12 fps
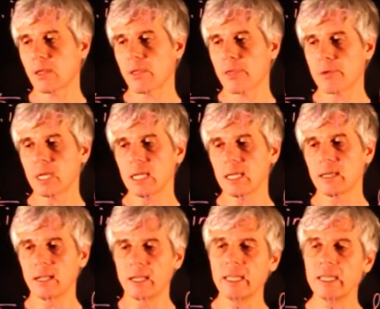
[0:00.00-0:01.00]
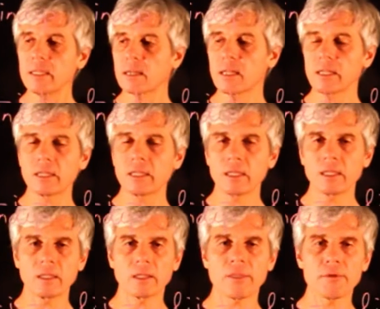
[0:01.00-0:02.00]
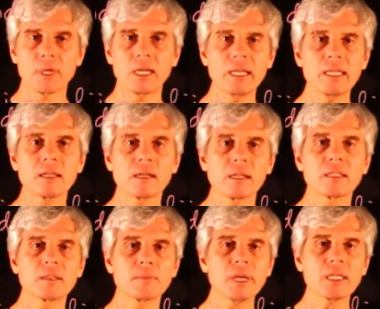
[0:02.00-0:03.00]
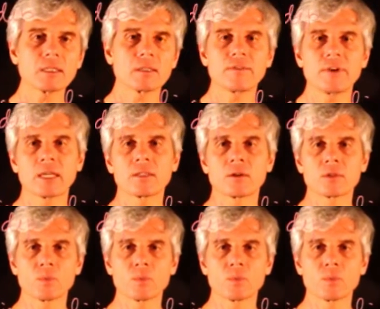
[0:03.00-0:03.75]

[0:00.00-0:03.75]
three linearly independent vectors,